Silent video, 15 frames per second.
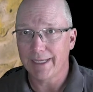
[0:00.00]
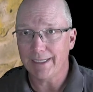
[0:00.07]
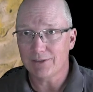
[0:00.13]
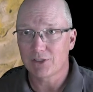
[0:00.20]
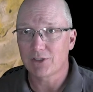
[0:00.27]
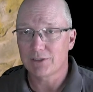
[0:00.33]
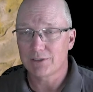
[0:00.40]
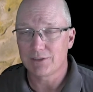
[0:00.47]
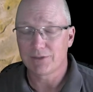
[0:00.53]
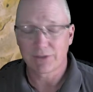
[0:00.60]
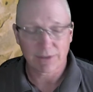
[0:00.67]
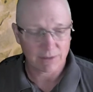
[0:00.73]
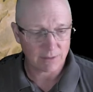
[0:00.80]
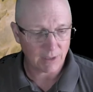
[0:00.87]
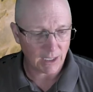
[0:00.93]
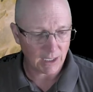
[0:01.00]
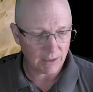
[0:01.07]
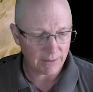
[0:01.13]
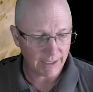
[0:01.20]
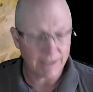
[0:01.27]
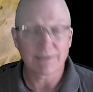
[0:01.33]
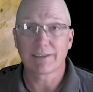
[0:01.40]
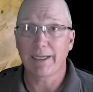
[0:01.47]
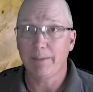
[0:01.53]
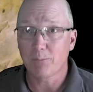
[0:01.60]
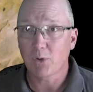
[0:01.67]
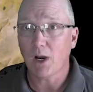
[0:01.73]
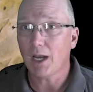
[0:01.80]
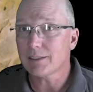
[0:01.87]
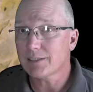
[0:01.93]
that same
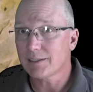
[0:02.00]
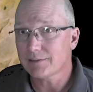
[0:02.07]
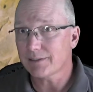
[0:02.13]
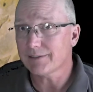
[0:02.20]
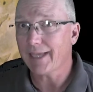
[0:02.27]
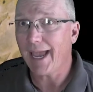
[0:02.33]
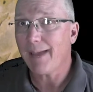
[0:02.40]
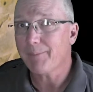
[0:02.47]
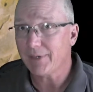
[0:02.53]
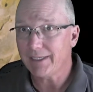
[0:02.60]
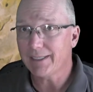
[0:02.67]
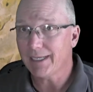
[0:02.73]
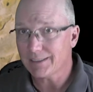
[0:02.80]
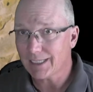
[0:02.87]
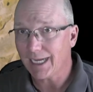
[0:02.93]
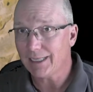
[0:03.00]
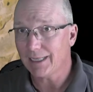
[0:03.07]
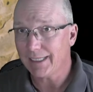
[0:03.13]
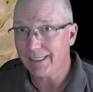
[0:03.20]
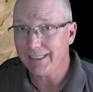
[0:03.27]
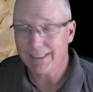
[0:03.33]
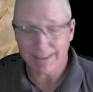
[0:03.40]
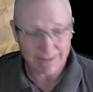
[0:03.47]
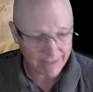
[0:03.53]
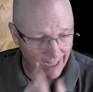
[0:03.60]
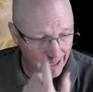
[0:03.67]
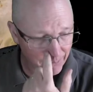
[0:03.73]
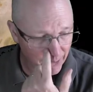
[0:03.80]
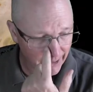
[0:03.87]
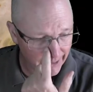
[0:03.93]
process is happening. That tidal heating is
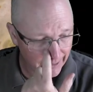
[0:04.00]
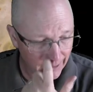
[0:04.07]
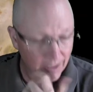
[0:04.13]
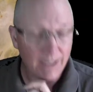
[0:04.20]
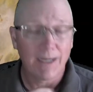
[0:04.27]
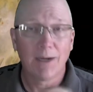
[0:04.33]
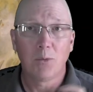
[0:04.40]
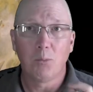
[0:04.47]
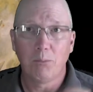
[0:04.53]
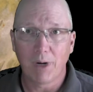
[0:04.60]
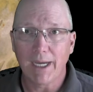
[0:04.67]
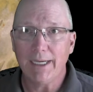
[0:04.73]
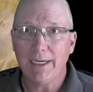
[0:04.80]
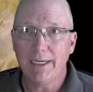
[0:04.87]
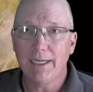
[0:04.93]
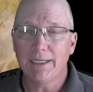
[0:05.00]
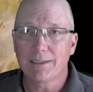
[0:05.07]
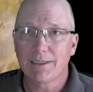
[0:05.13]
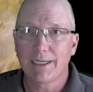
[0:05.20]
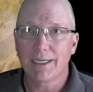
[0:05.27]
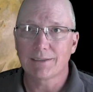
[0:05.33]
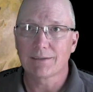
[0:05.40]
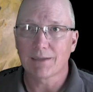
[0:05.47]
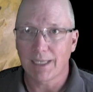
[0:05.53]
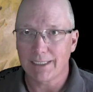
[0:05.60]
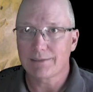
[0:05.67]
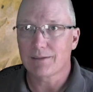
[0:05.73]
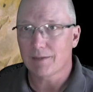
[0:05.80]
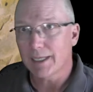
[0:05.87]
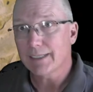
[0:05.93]
happening, but it gets
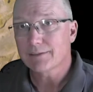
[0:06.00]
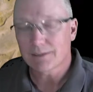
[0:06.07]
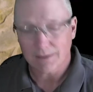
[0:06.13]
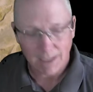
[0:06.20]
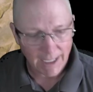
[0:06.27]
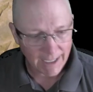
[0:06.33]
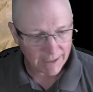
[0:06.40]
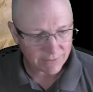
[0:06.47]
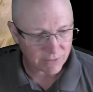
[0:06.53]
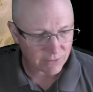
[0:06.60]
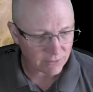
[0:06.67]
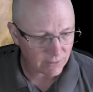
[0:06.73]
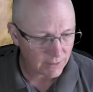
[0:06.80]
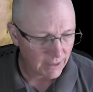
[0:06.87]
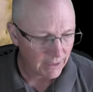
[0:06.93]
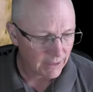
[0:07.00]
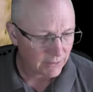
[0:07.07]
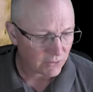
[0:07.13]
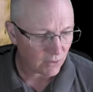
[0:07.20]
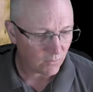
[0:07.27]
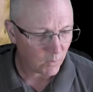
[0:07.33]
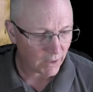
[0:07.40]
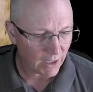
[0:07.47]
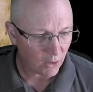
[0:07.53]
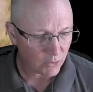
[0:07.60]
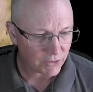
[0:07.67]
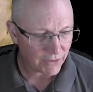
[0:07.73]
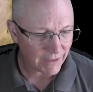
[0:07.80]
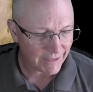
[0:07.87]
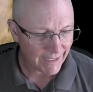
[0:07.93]
less and less and less. So if we go
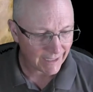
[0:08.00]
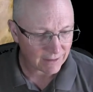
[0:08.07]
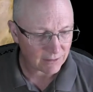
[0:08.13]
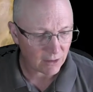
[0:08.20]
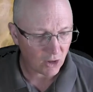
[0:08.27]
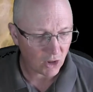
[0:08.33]
to the next